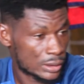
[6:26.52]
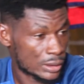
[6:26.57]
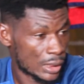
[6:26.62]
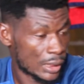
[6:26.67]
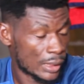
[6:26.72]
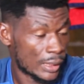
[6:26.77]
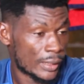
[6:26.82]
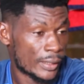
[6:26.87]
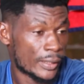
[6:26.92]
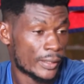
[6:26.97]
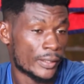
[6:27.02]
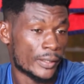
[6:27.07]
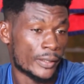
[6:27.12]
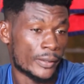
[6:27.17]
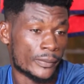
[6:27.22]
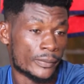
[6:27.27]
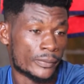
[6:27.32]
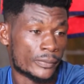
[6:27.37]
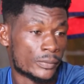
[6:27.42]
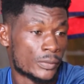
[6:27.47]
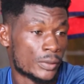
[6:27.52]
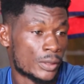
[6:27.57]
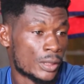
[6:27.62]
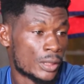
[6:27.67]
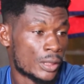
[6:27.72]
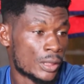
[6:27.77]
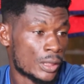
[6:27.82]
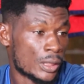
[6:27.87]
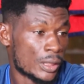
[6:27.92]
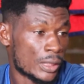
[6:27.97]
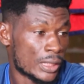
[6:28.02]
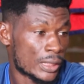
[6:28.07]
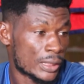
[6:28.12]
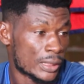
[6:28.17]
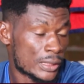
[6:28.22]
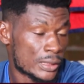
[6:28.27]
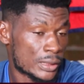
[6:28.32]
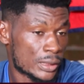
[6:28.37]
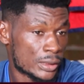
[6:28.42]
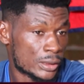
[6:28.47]
are, um, like
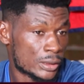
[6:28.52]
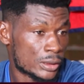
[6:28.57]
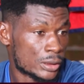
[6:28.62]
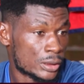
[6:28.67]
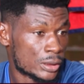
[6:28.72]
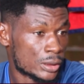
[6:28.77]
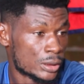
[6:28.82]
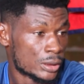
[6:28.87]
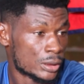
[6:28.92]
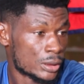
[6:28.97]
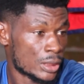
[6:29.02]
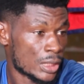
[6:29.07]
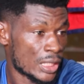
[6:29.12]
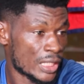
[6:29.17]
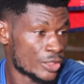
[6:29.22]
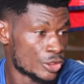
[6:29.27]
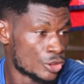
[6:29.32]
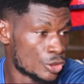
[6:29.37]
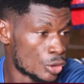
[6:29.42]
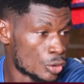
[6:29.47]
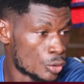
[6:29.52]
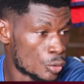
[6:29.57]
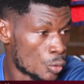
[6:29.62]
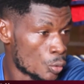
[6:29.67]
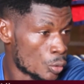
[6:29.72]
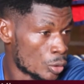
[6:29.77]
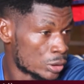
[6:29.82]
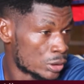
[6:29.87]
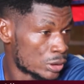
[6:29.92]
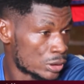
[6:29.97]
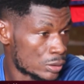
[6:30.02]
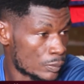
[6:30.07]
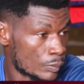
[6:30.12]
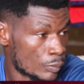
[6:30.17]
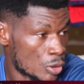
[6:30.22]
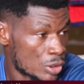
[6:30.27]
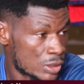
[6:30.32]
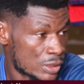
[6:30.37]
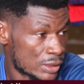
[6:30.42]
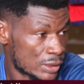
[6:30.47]
I said, I did not know what
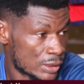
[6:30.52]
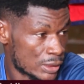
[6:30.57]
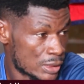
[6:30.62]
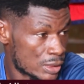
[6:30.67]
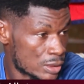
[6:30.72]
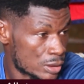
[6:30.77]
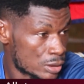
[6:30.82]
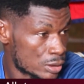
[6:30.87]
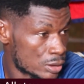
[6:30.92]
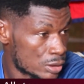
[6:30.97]
boxing is.